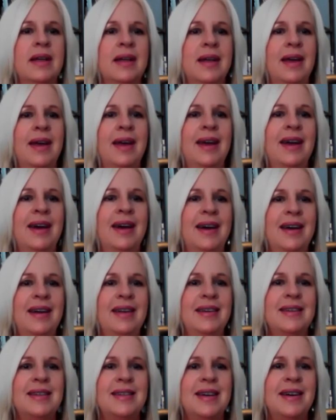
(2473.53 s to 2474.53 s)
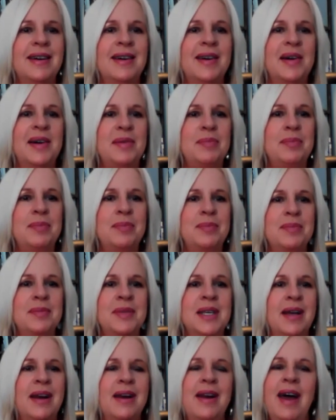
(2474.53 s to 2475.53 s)
and um, to
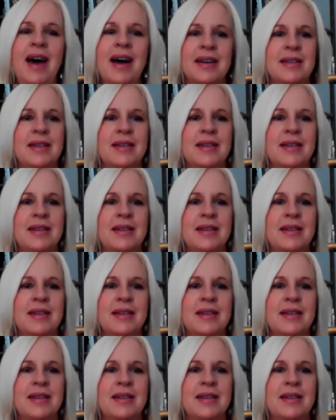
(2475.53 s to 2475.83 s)
connect.